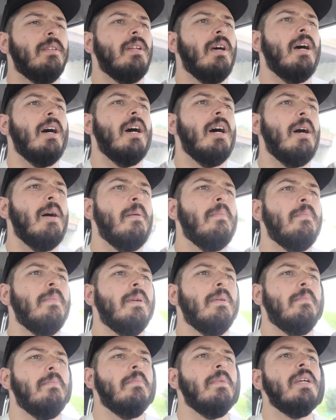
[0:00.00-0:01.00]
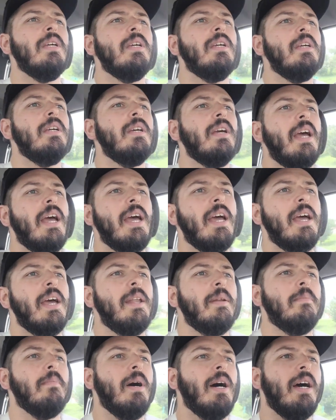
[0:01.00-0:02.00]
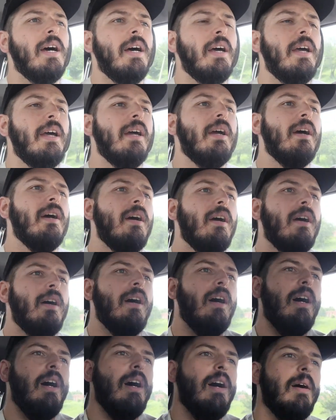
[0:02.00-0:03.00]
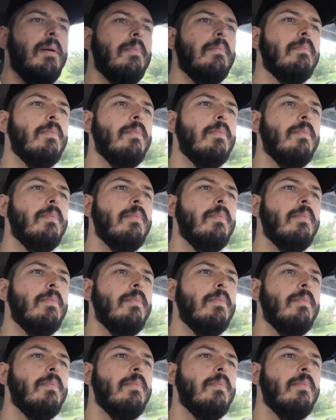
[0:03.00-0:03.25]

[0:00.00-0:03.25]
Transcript: Um, me and my uh,